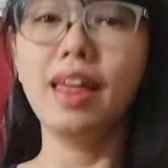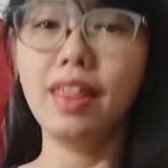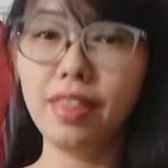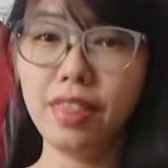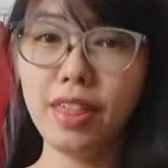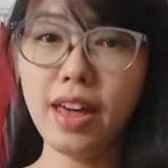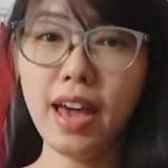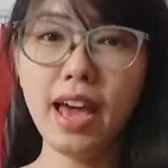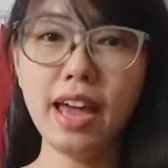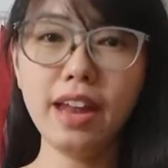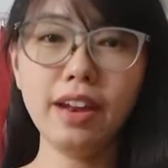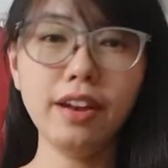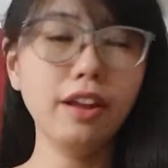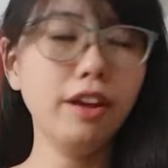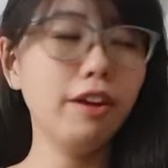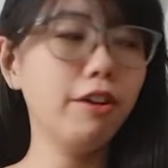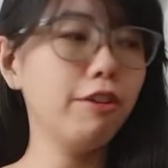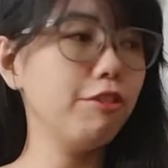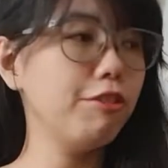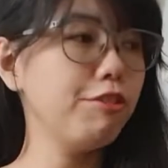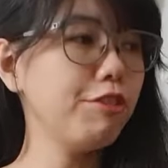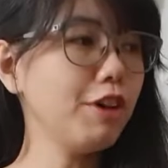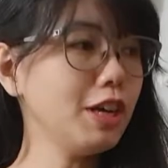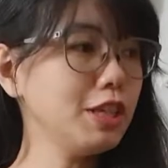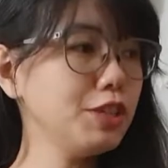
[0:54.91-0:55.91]
Then,
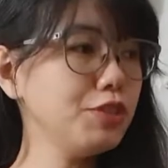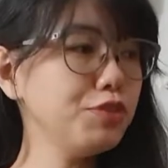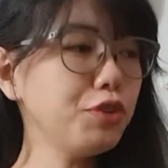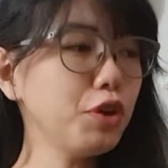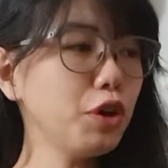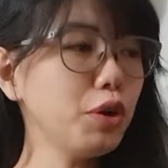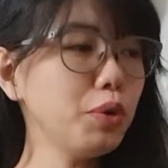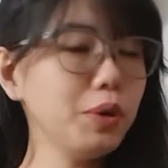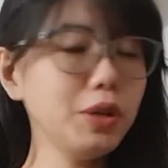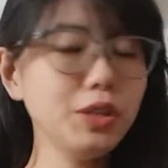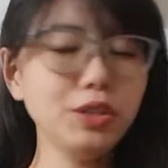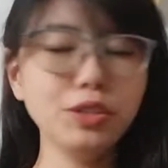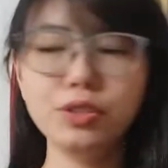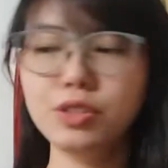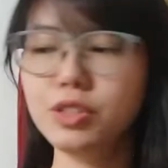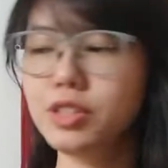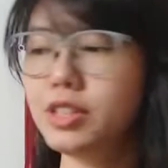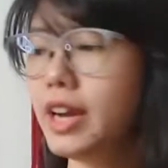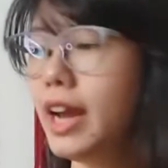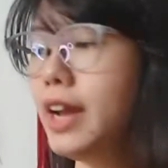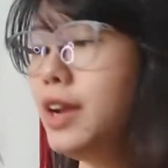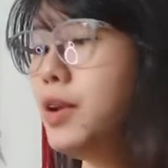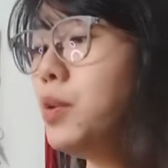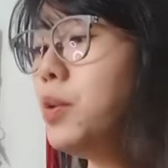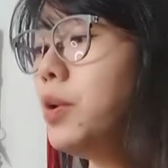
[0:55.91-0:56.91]
fast forward to
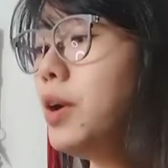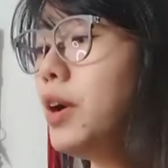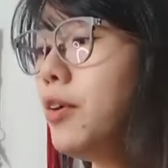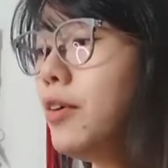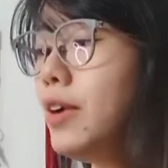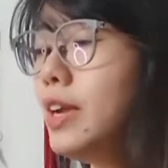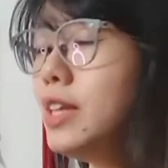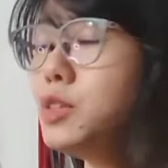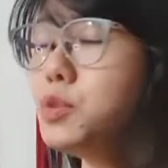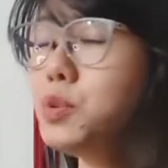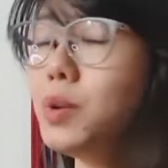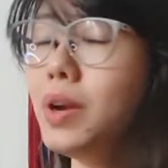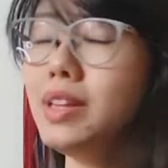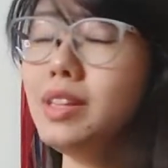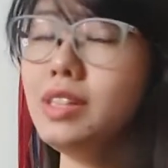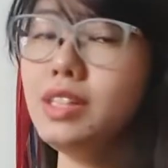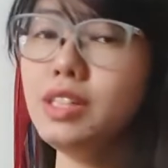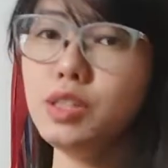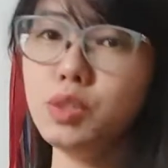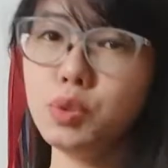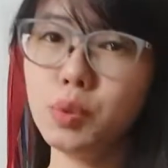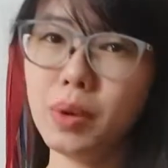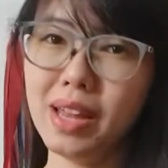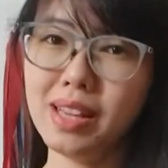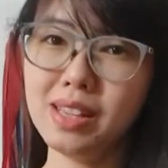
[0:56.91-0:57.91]
January
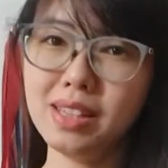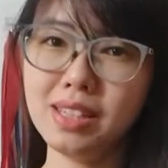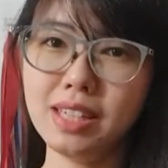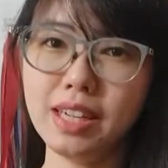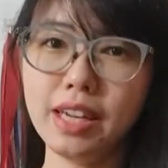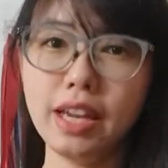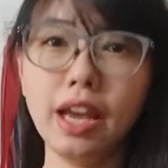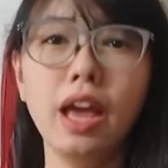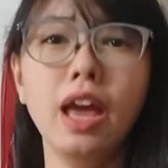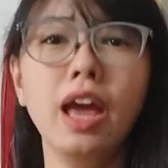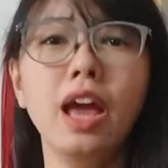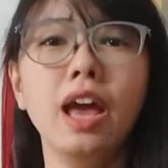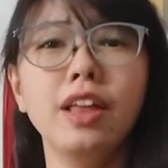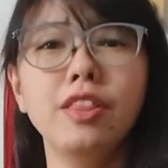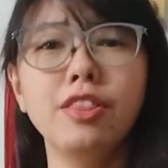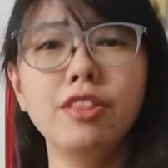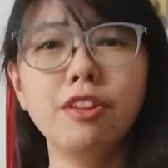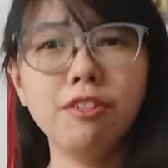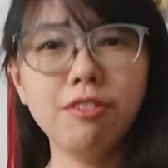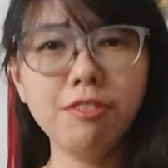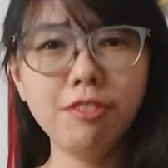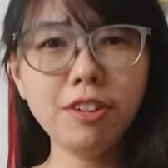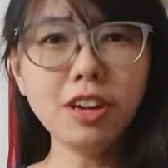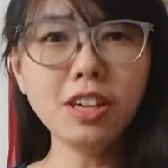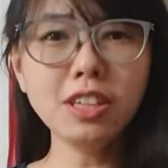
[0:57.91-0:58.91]
2020, the
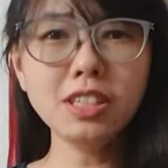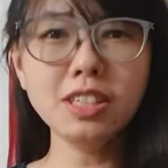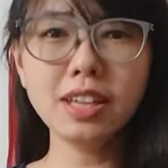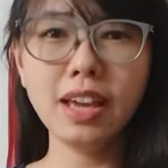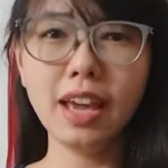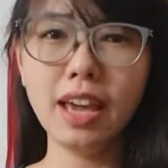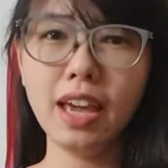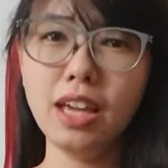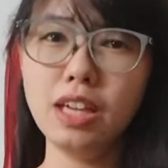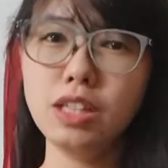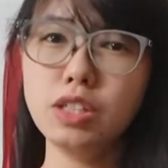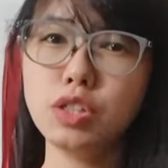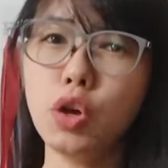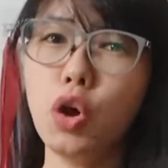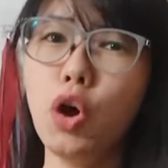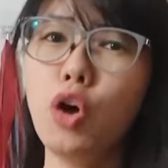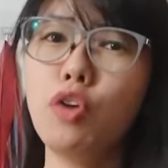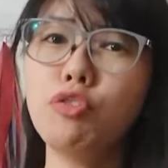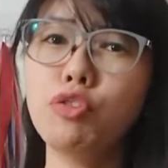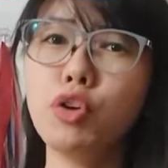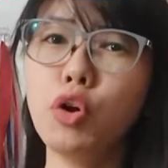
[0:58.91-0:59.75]
first case of